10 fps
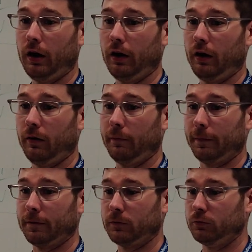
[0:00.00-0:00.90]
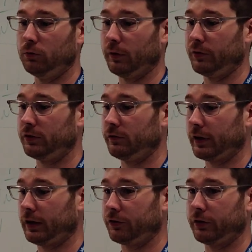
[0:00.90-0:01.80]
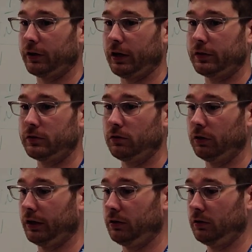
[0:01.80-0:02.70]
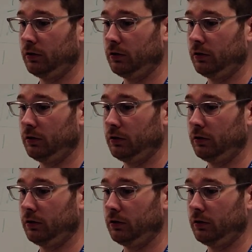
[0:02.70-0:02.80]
let me see if I can actually connect. Hold on.